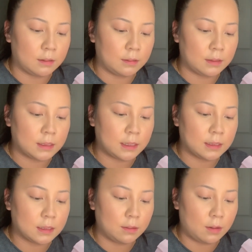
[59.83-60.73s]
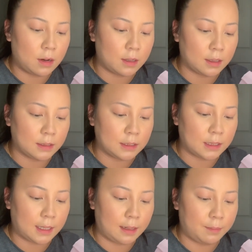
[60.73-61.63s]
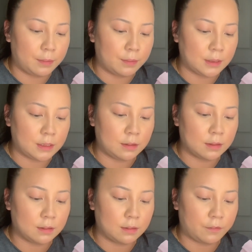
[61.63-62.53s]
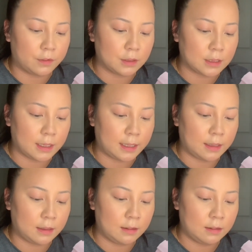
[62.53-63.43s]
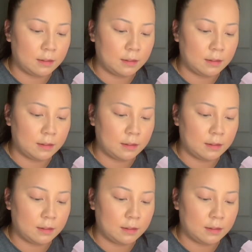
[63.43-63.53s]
let's see, it's a little hard on top, but once you get through the first layer,